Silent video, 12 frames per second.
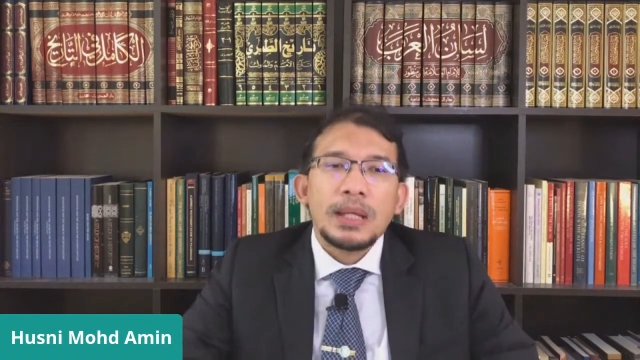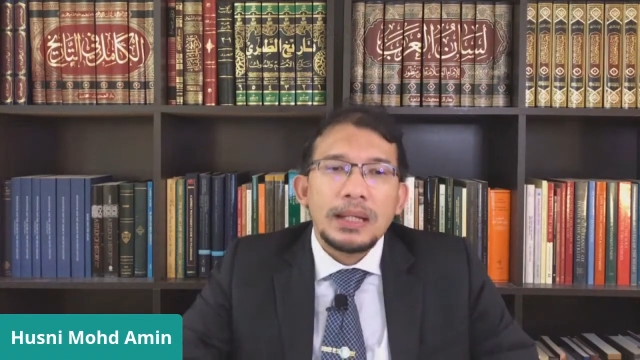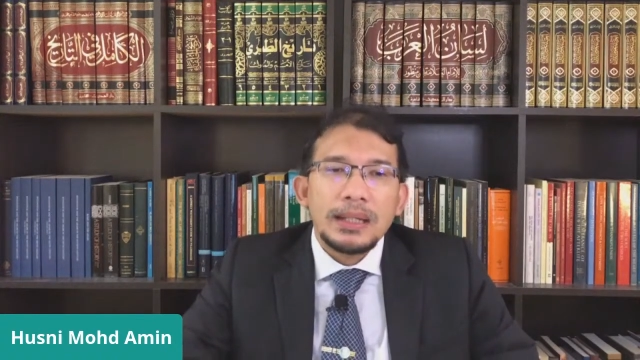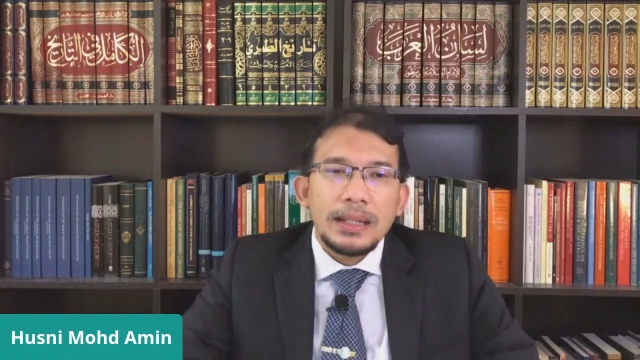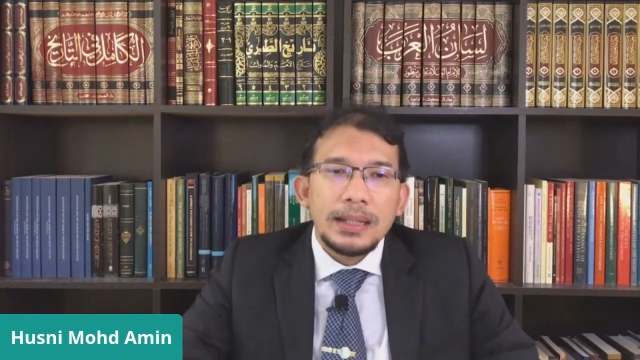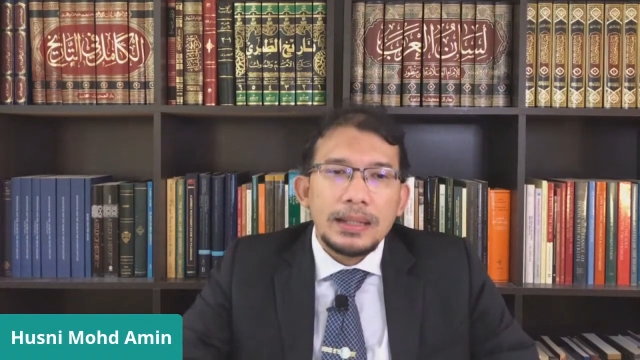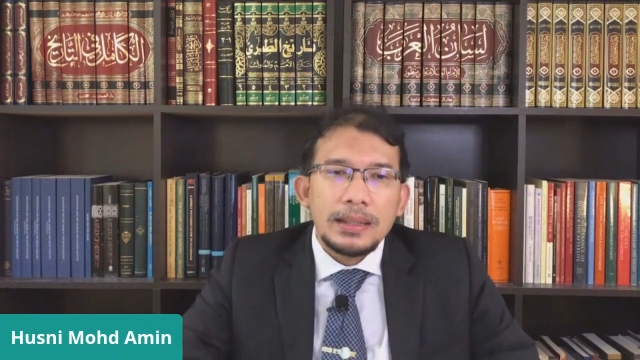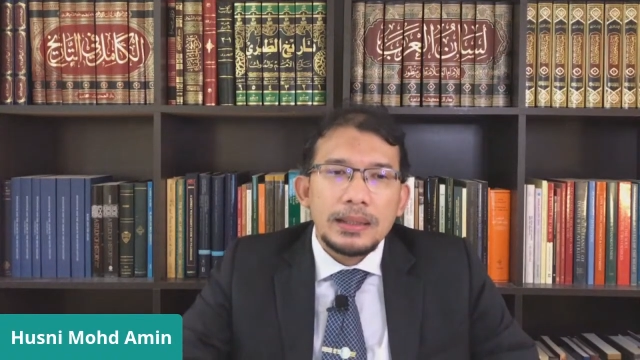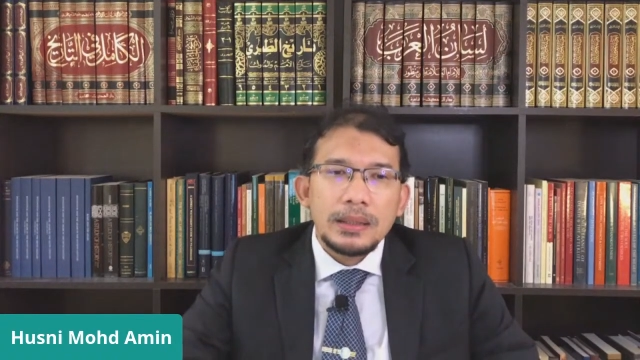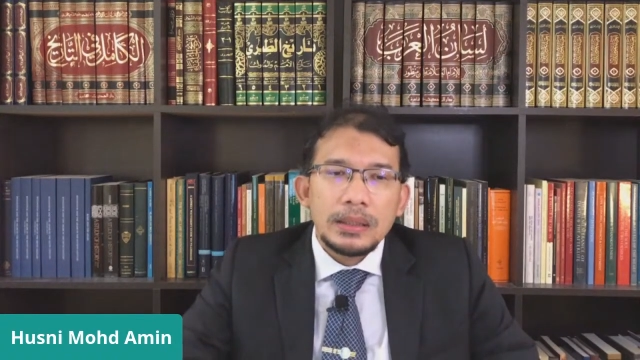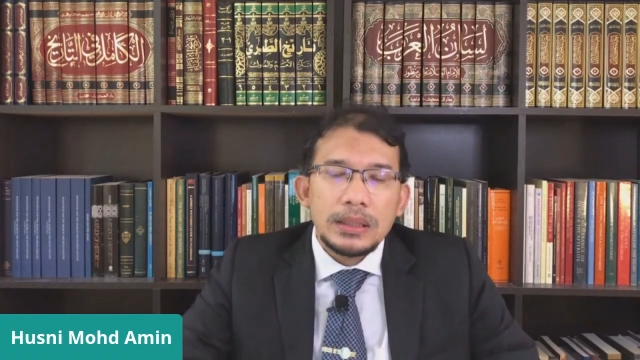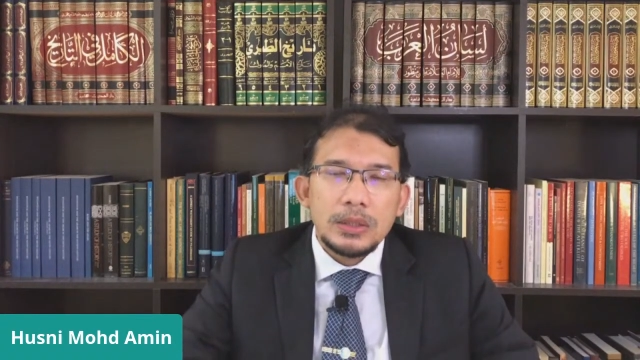and then
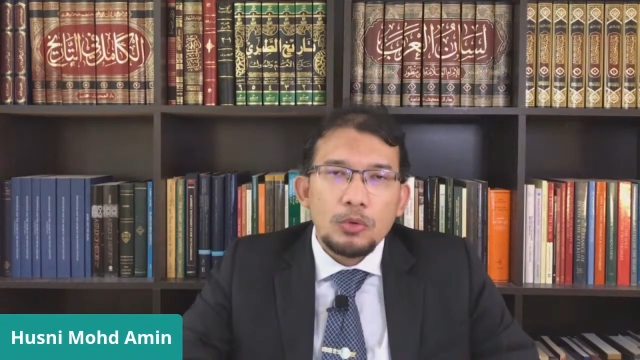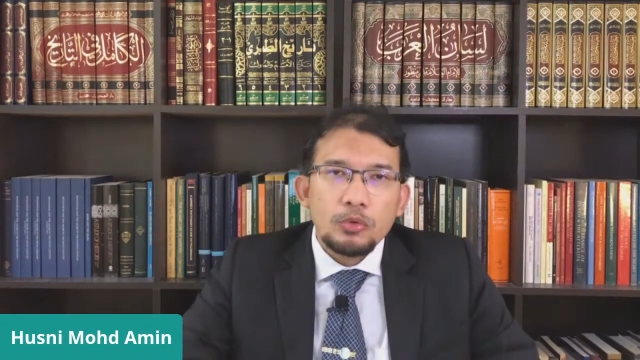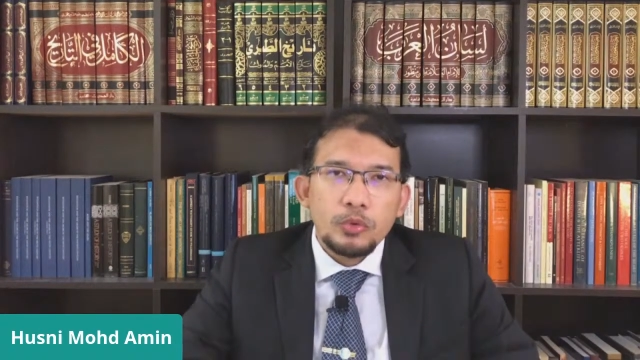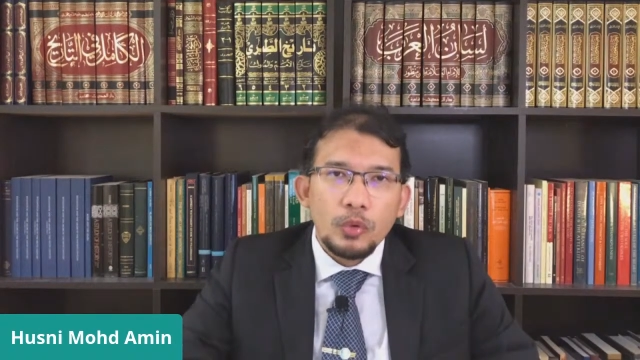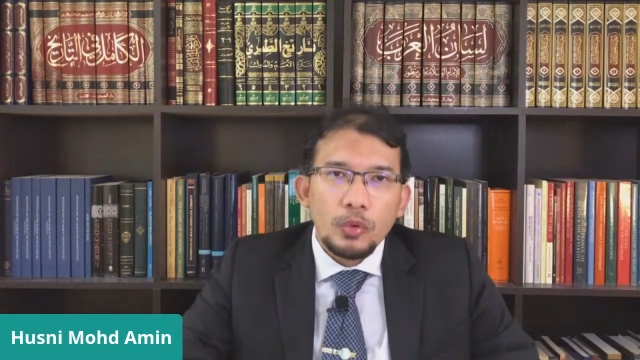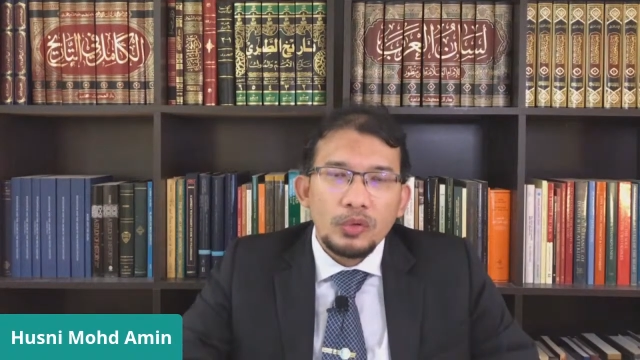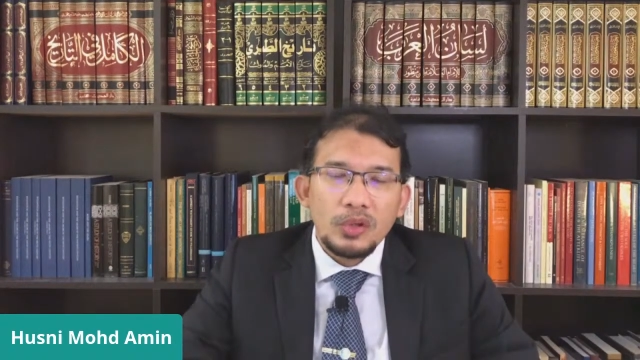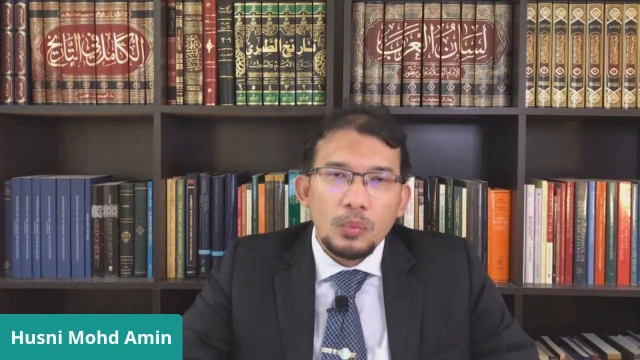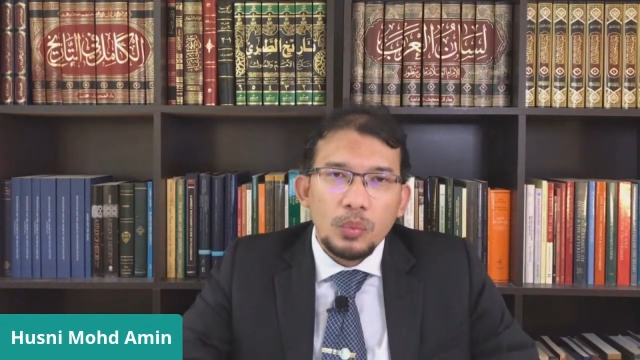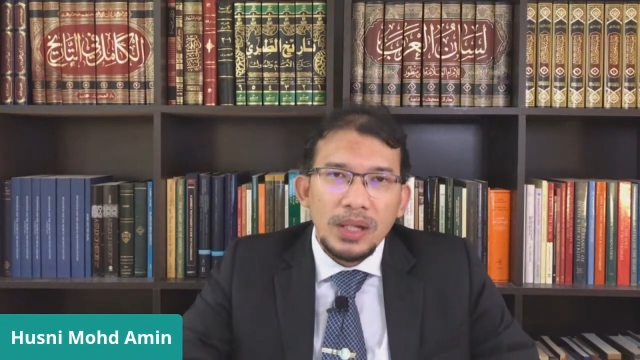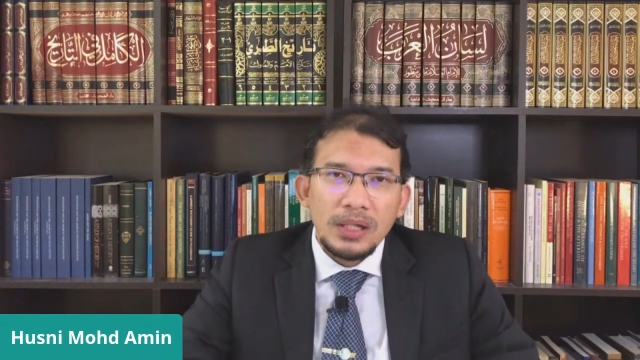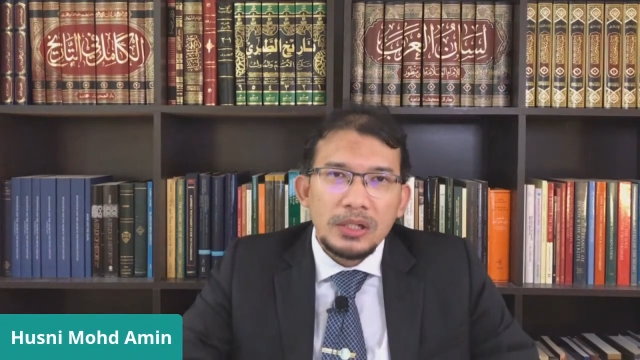also the
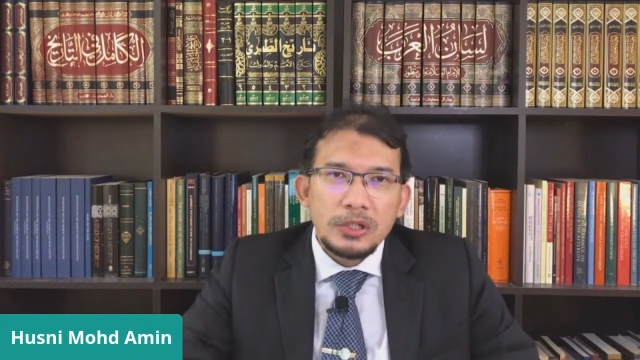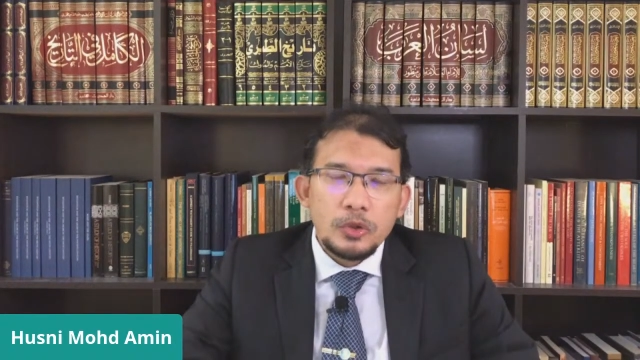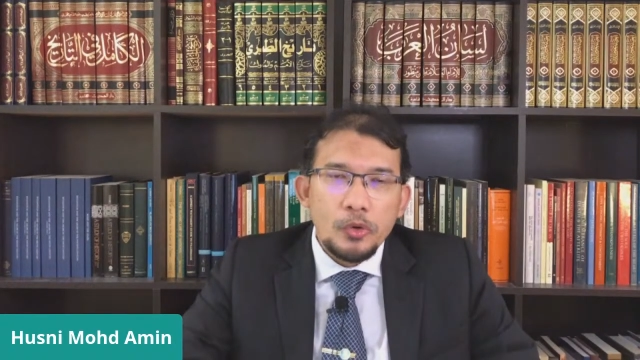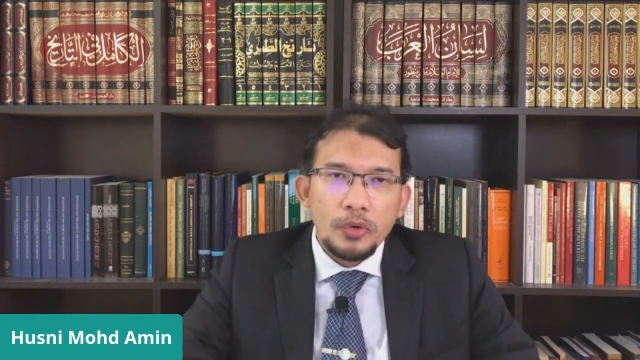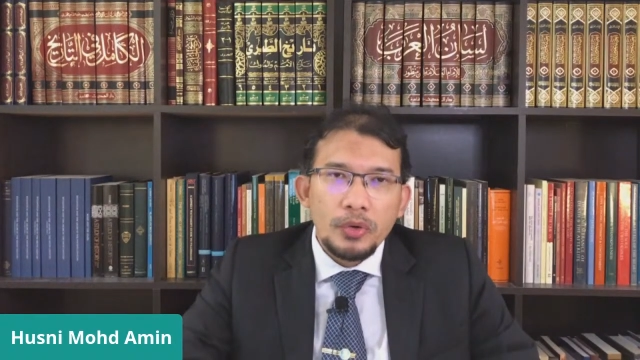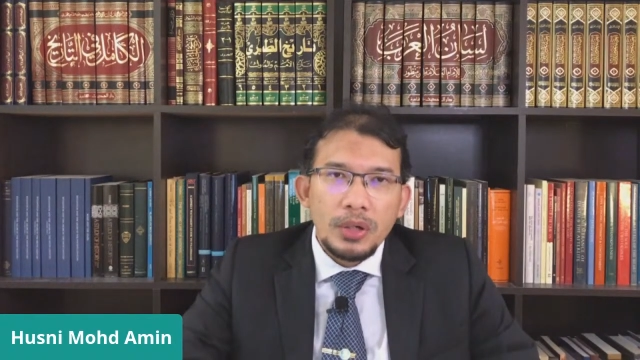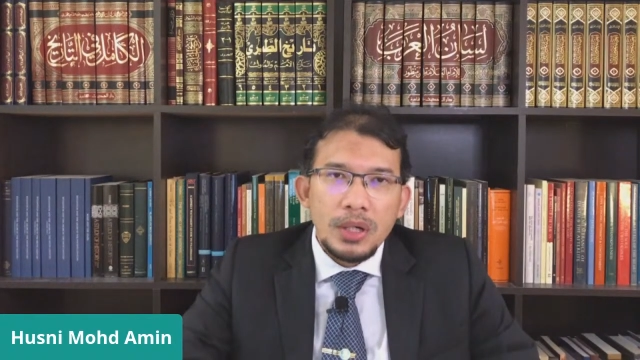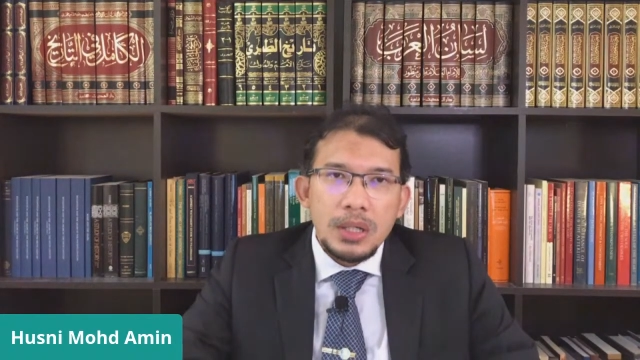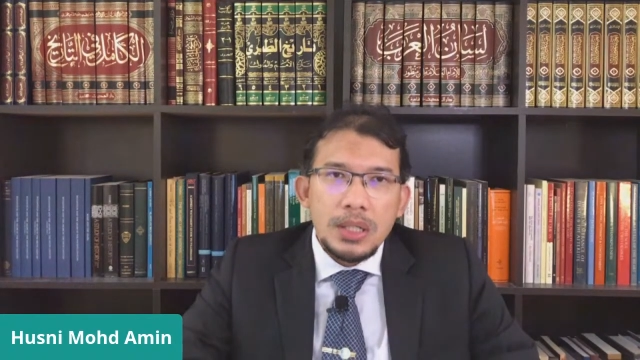well-known